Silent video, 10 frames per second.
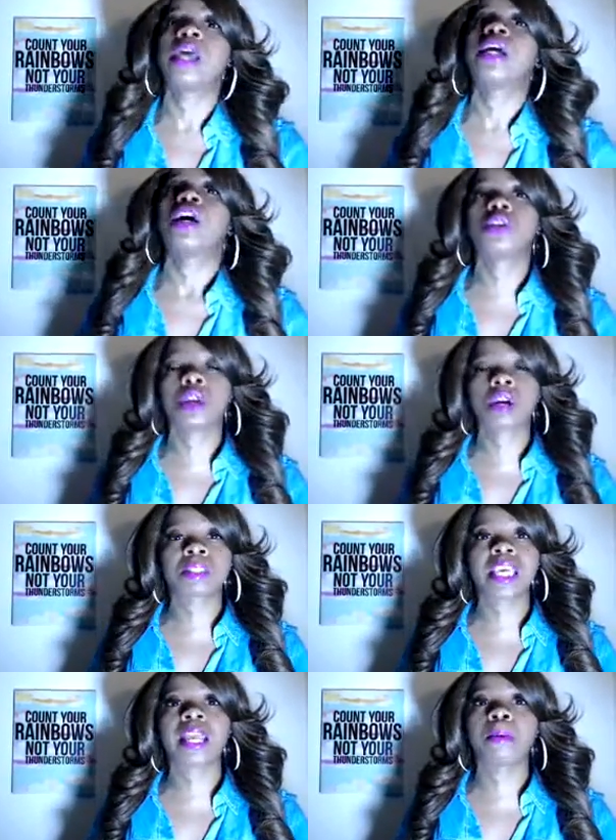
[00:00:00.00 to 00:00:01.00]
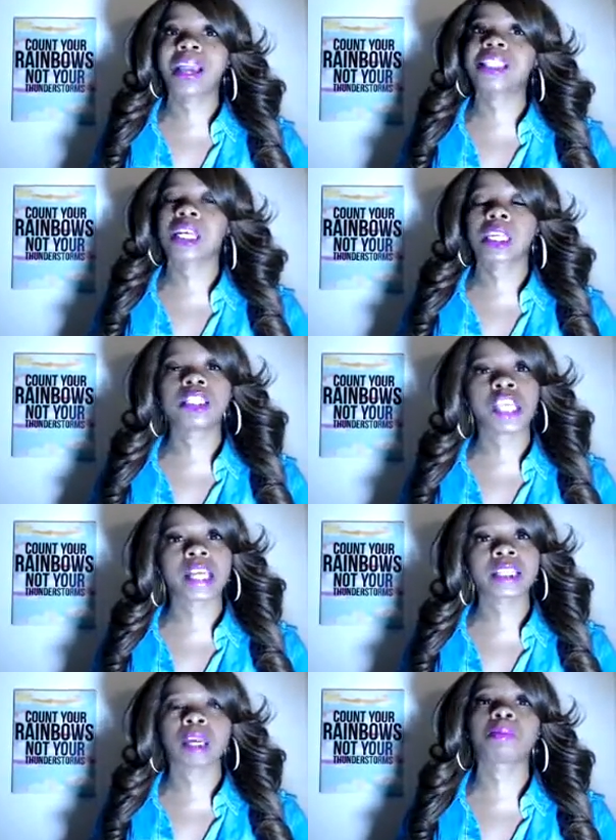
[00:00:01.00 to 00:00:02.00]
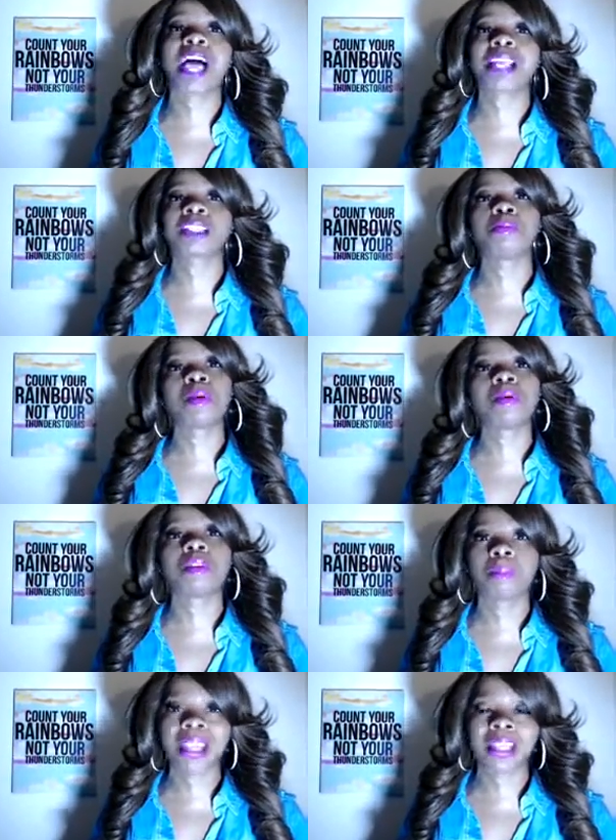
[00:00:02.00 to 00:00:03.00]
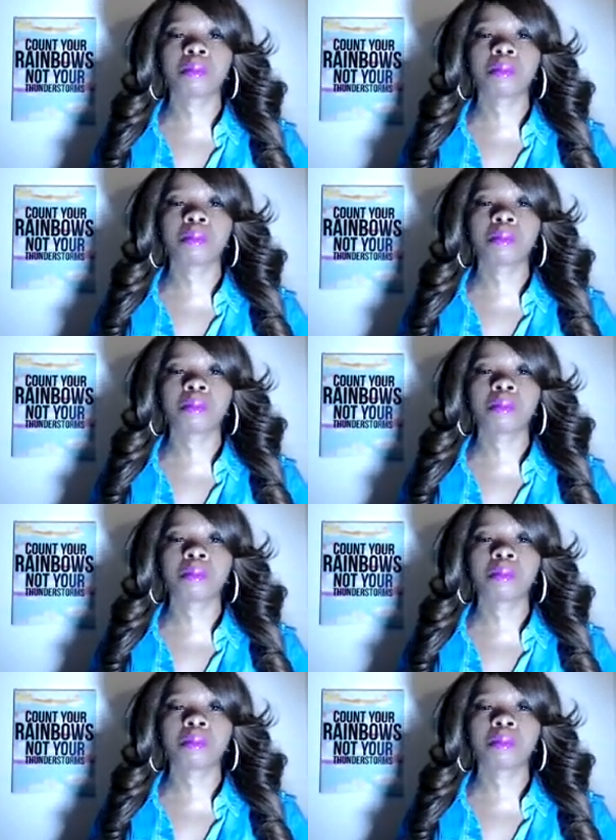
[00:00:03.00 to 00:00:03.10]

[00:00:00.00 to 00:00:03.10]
you know what I'm saying, and basically checks them like to make them